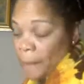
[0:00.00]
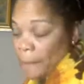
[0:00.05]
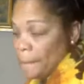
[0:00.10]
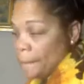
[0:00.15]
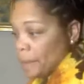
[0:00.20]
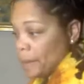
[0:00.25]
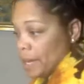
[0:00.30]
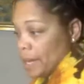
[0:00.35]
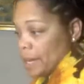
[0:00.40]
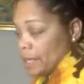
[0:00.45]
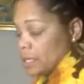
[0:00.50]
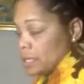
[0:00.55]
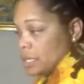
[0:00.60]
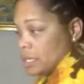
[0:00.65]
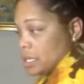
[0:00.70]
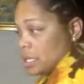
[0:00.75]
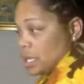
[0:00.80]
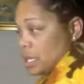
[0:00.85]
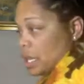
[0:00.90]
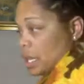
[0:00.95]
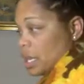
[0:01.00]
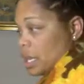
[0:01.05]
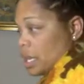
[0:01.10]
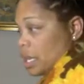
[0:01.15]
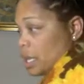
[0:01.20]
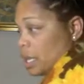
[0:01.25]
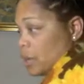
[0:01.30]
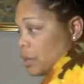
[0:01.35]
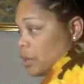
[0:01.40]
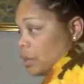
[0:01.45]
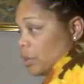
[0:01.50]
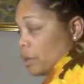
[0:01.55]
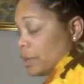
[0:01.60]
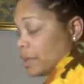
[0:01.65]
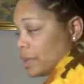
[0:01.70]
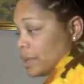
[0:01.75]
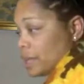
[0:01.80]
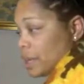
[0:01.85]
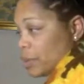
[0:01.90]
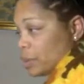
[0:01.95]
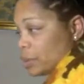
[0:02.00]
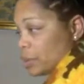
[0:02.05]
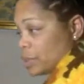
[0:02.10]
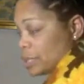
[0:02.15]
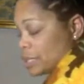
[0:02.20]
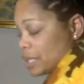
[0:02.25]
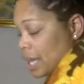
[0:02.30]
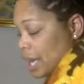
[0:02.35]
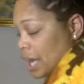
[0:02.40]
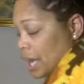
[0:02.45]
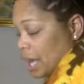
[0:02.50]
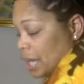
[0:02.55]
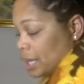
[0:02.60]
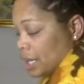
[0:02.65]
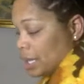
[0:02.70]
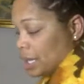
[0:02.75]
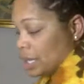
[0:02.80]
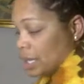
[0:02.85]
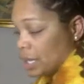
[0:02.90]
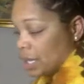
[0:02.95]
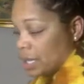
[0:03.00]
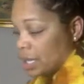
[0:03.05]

But one thing I will say